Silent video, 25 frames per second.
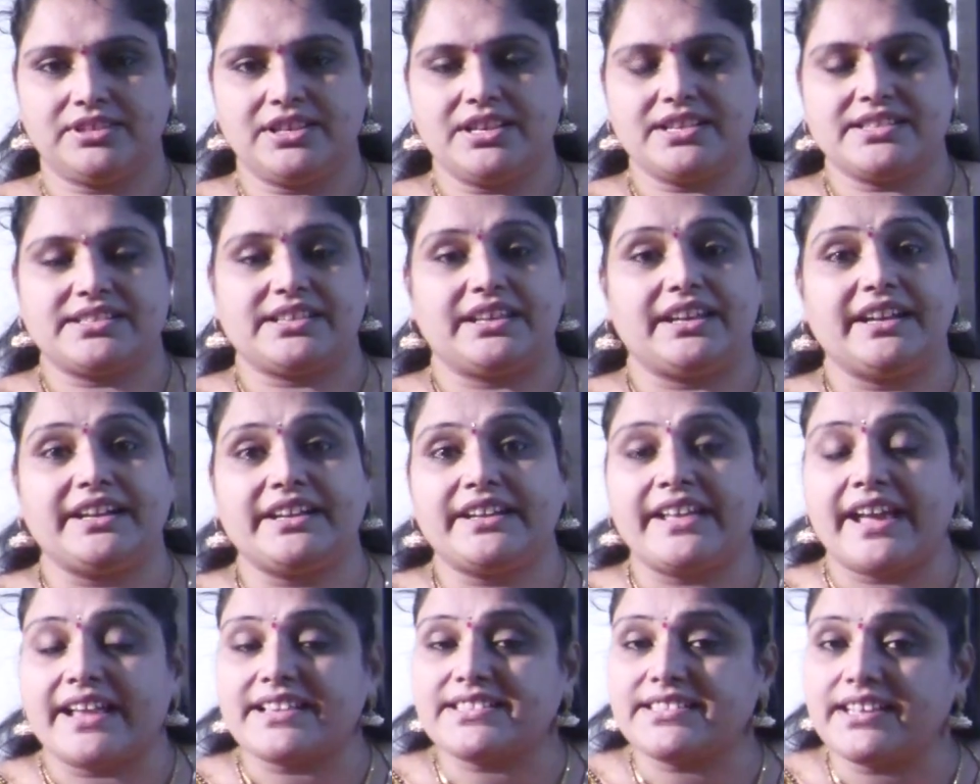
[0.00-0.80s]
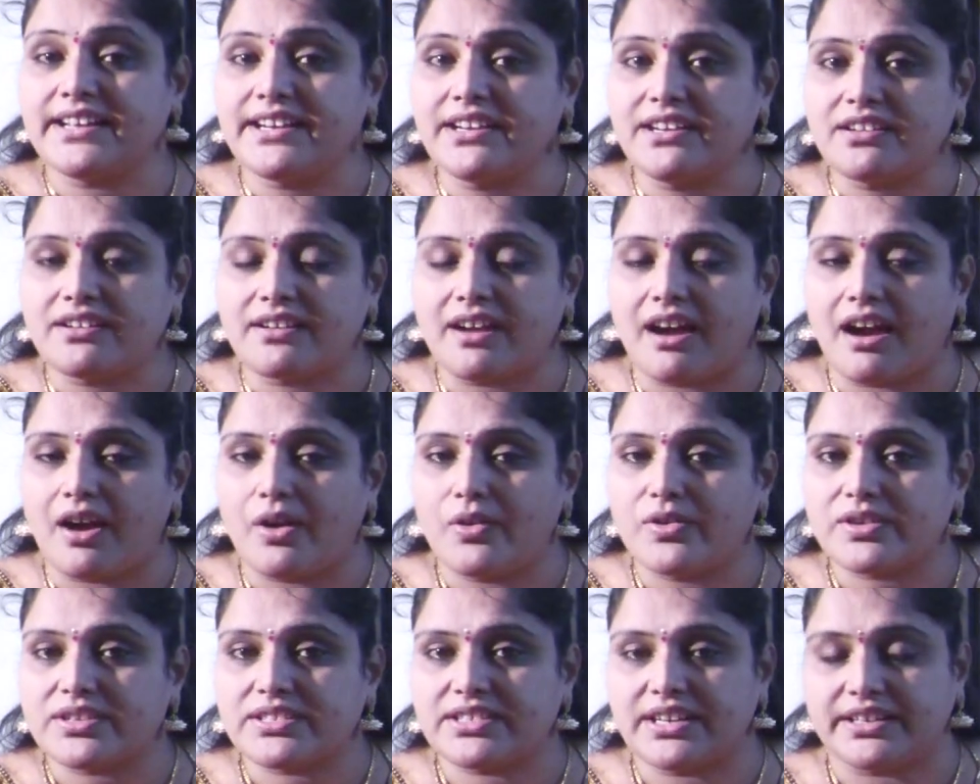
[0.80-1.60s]
See, it doesn't
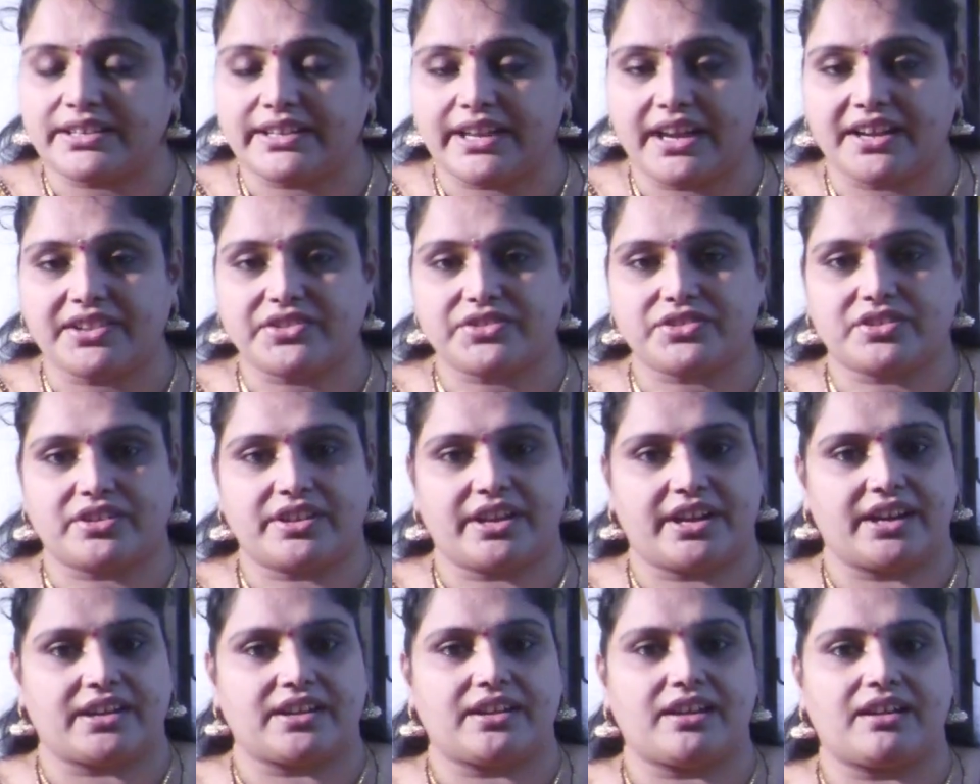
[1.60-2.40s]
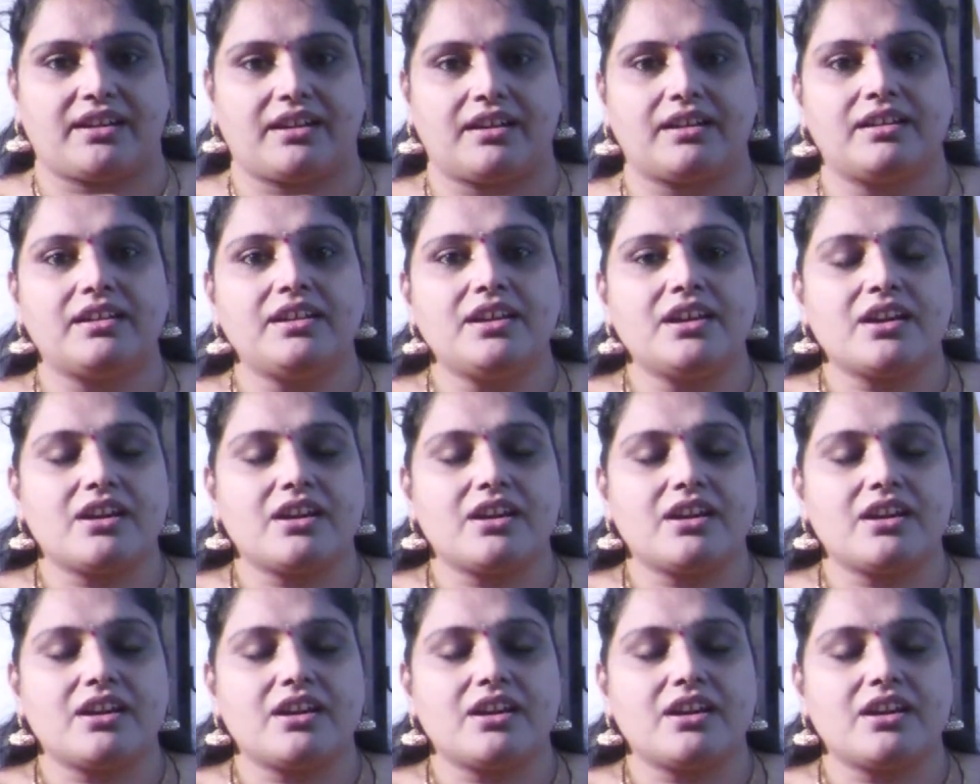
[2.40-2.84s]
count the text data.